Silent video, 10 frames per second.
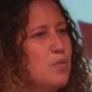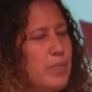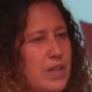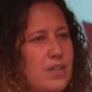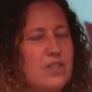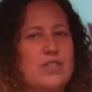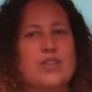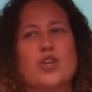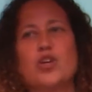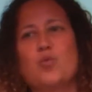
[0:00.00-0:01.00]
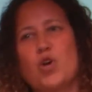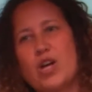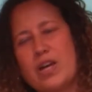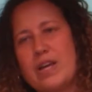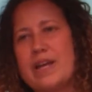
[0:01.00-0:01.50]
build good
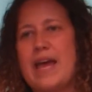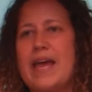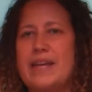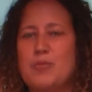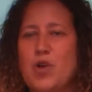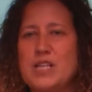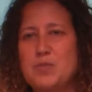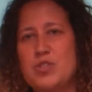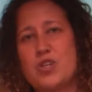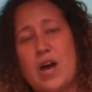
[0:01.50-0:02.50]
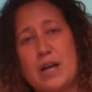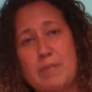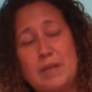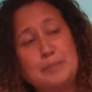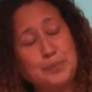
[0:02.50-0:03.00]
work and a prosperous economy.